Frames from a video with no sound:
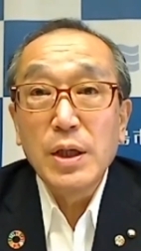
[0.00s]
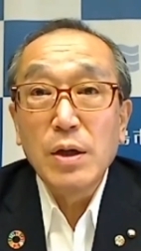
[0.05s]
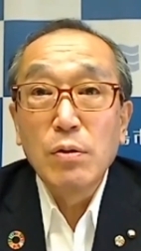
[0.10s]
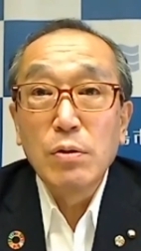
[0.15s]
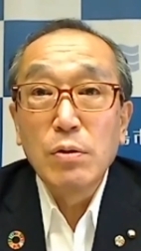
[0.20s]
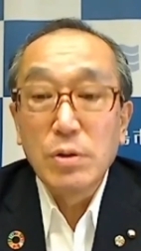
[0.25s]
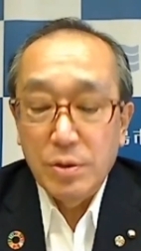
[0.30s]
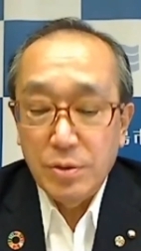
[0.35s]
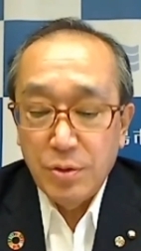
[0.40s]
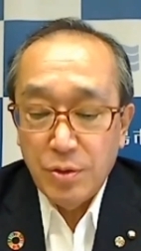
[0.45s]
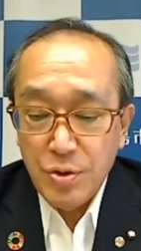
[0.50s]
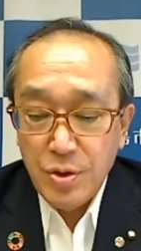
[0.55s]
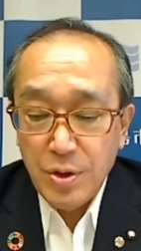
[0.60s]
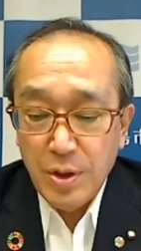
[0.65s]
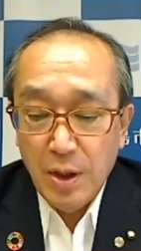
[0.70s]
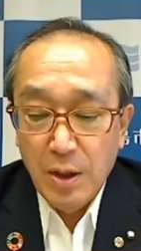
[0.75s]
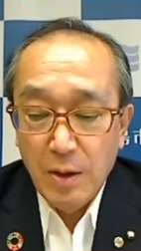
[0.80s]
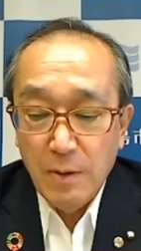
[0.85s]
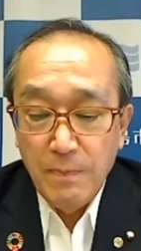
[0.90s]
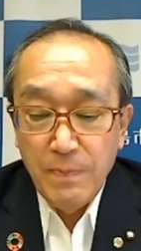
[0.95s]
So
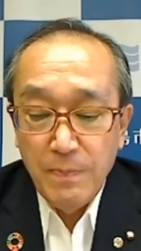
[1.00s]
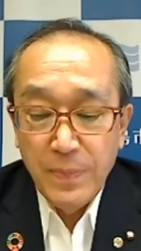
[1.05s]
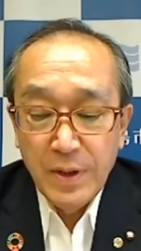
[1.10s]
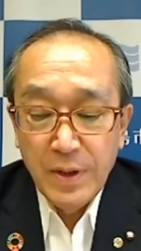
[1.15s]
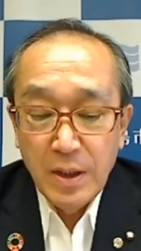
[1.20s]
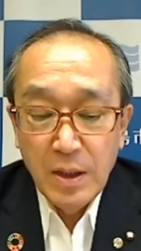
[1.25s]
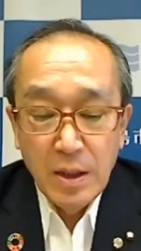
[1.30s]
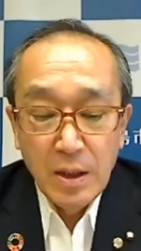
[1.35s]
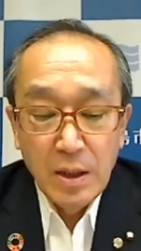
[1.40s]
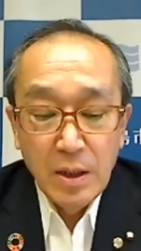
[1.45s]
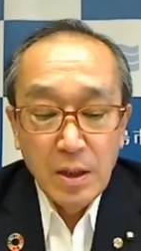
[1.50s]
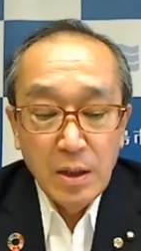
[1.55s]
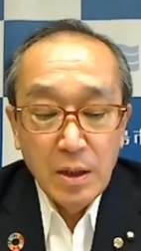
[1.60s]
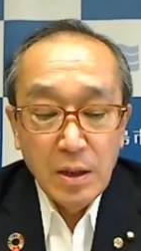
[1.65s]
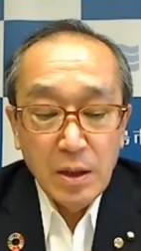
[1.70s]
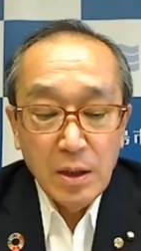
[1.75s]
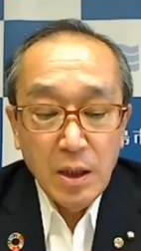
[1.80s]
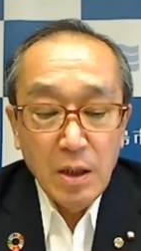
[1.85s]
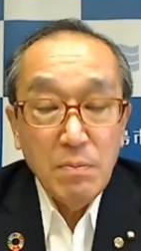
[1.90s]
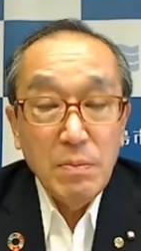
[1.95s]
there had to be a
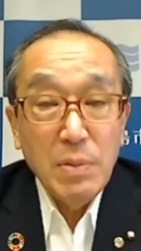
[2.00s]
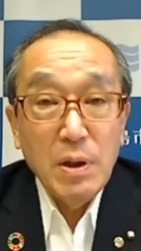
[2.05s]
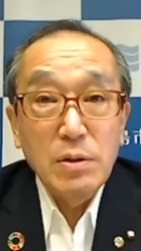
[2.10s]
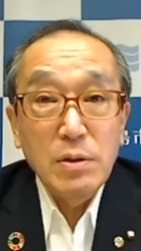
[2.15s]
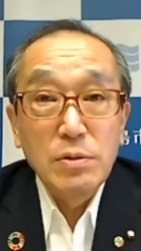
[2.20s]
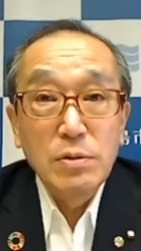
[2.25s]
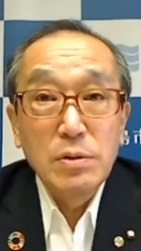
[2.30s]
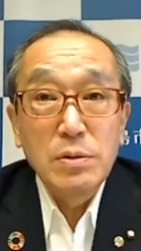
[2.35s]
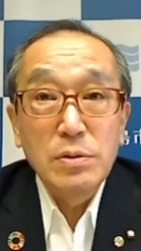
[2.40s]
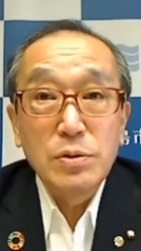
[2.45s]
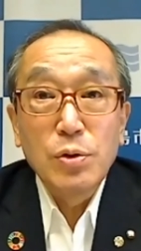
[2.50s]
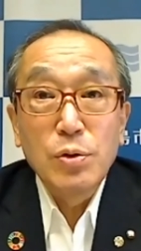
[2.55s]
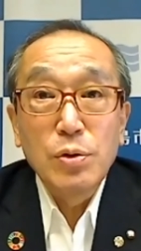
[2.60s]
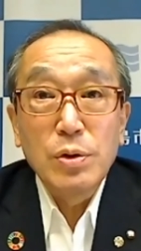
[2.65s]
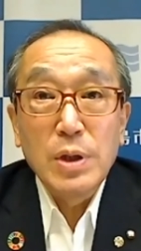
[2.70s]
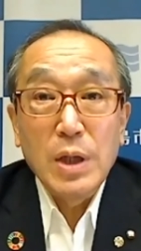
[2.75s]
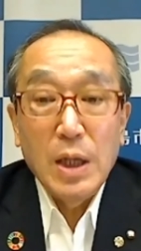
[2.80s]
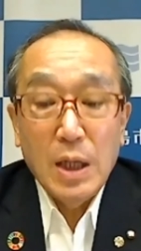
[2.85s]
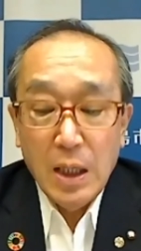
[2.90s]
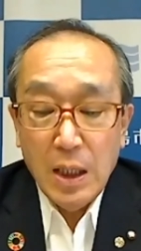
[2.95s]
legal basis for
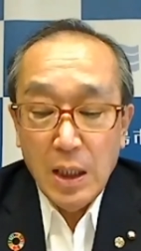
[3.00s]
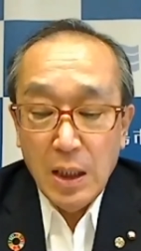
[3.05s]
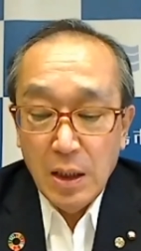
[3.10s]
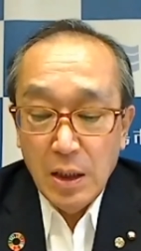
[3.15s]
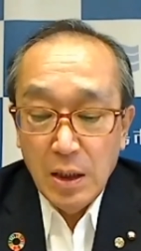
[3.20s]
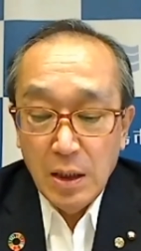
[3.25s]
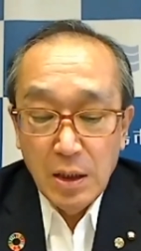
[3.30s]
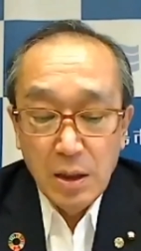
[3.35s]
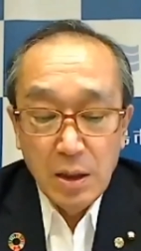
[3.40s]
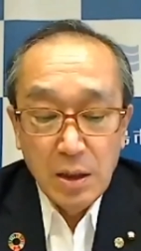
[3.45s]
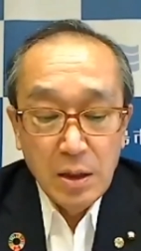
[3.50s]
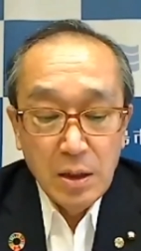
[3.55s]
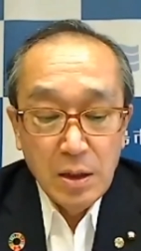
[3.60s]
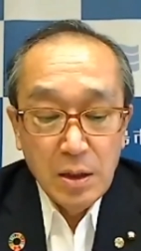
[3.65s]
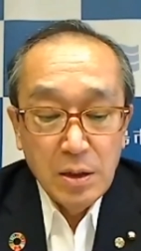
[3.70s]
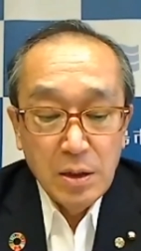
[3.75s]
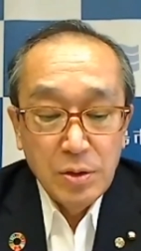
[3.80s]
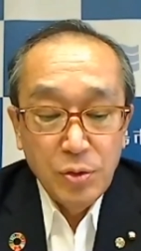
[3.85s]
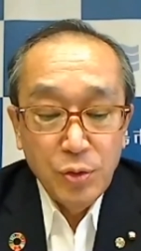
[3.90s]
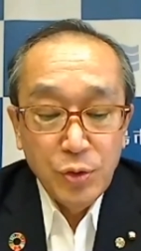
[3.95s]
special assistance to
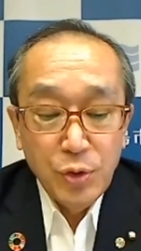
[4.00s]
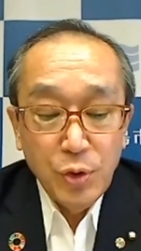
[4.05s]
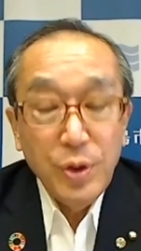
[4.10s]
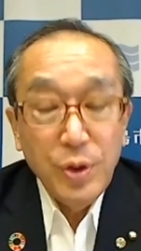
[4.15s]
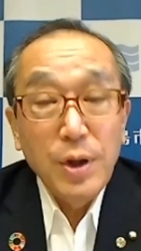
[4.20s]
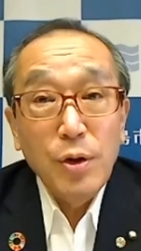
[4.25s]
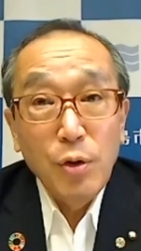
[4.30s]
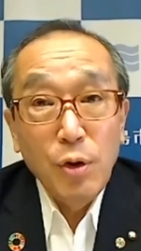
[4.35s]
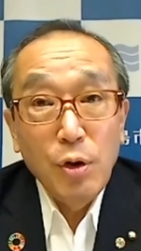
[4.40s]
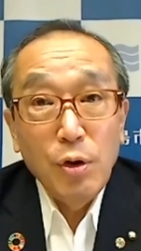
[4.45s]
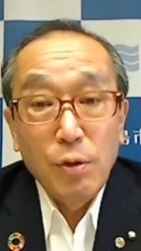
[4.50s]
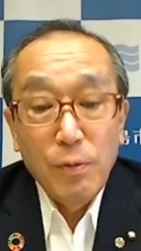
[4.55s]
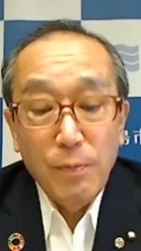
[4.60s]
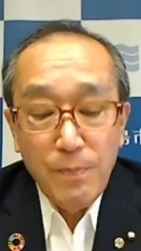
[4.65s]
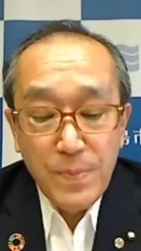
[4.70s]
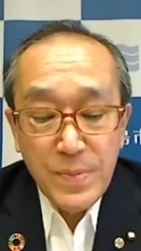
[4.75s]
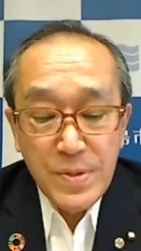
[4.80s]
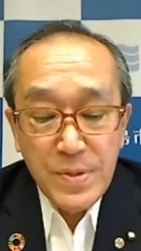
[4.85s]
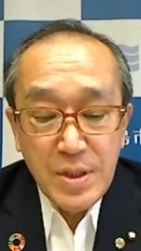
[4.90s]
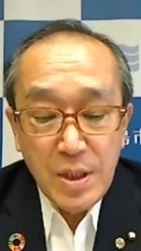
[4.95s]
Hiroshima.
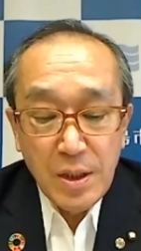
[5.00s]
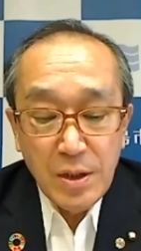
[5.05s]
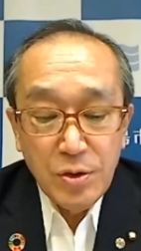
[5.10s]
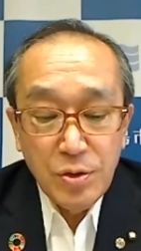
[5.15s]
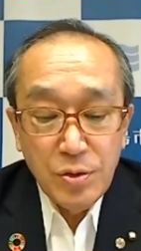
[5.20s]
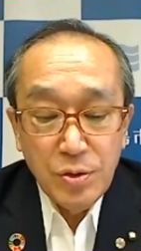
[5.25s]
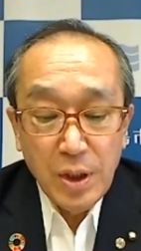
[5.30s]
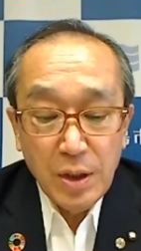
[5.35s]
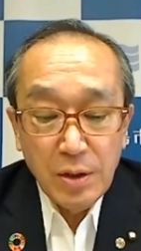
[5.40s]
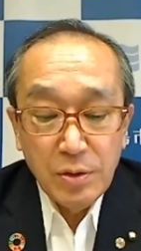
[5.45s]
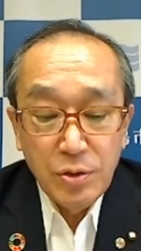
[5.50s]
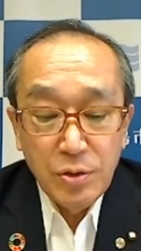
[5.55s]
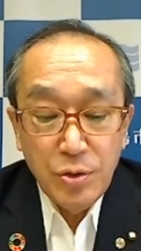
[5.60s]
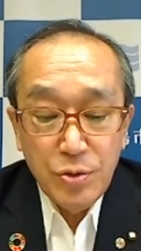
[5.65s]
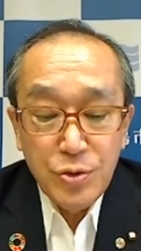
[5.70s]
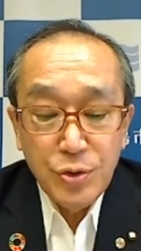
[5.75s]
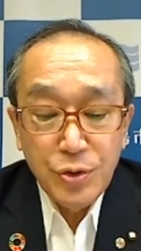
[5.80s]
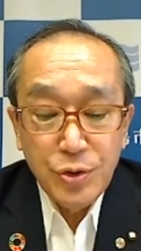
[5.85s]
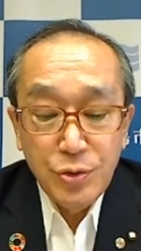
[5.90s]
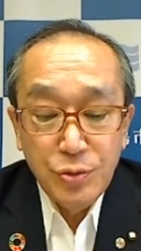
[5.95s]
And 4
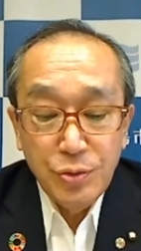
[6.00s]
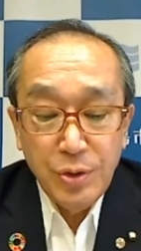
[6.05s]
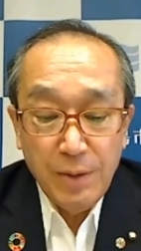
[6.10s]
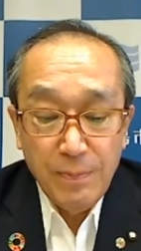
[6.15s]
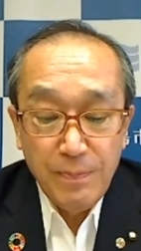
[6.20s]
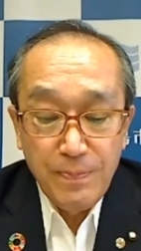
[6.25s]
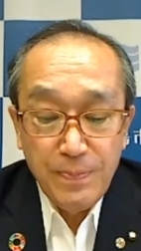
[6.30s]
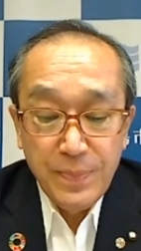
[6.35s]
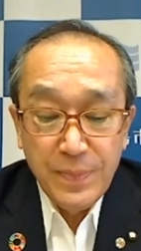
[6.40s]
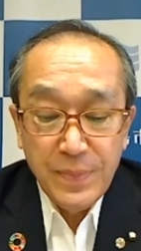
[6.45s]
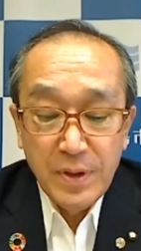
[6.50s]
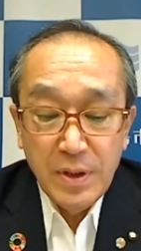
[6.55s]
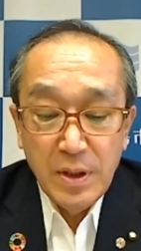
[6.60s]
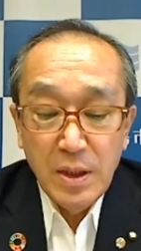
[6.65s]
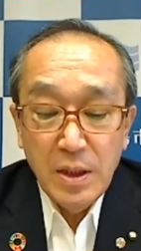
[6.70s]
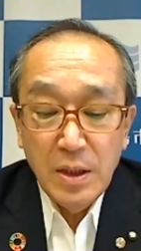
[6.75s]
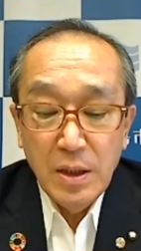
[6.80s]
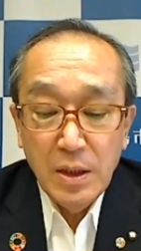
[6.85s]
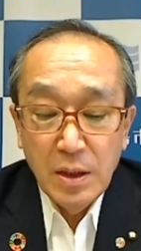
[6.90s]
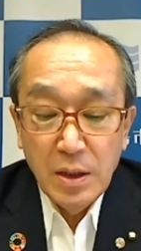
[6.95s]
years after the
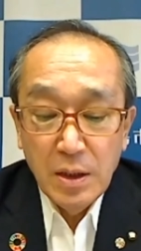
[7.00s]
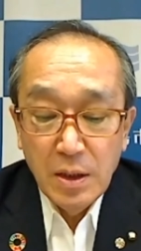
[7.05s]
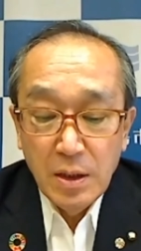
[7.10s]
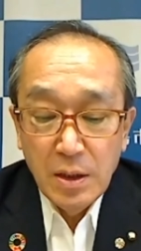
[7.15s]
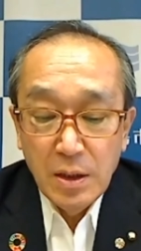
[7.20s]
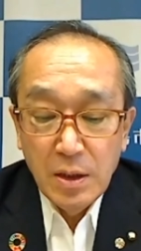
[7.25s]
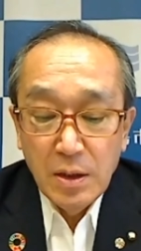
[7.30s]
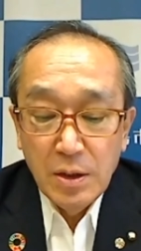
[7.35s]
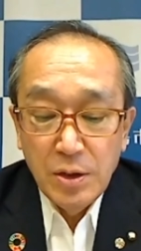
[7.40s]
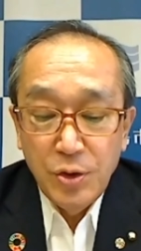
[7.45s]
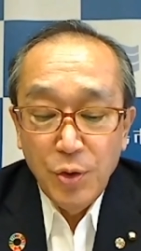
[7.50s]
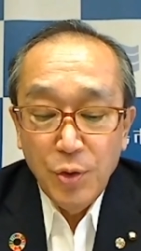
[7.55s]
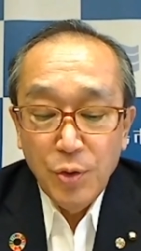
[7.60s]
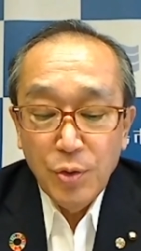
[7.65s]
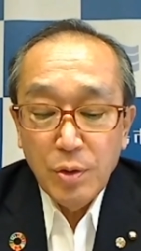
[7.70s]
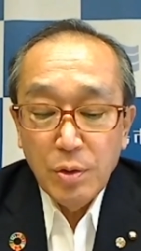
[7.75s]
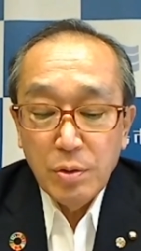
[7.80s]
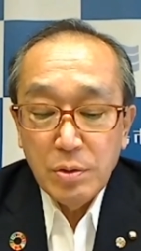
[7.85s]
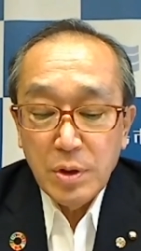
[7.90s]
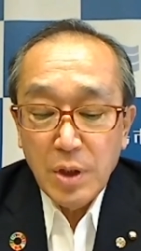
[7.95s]
dropping of the bomb in
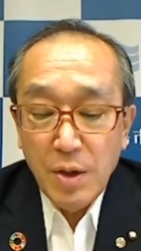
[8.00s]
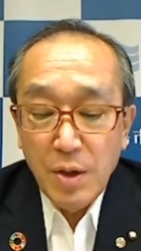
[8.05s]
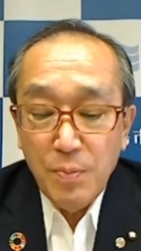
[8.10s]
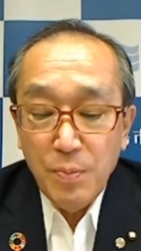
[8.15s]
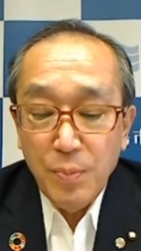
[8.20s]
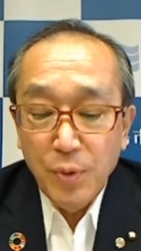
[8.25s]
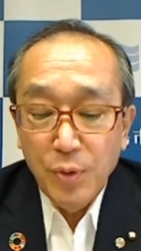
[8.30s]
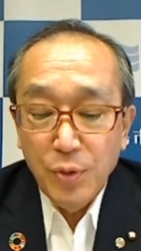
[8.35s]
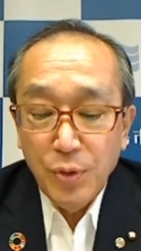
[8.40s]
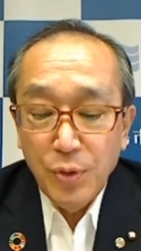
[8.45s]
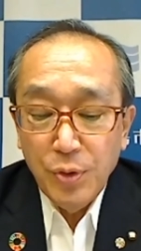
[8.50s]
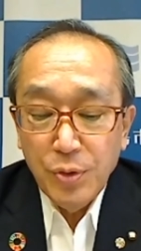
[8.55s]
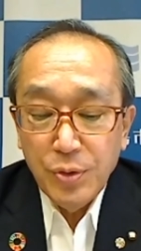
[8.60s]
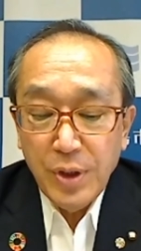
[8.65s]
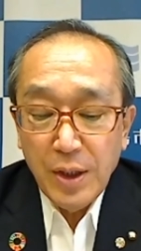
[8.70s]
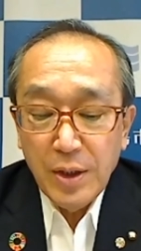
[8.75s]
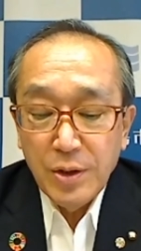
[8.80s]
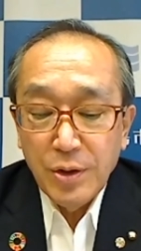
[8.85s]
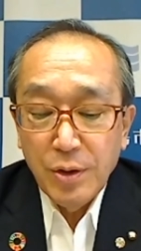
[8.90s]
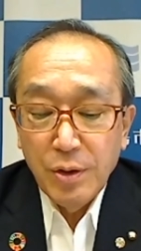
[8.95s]

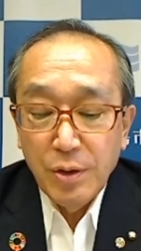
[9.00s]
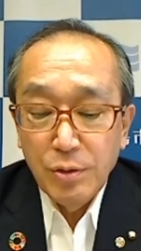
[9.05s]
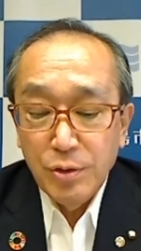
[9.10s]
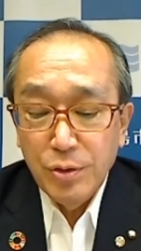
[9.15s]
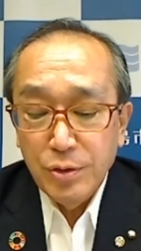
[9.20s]
1949,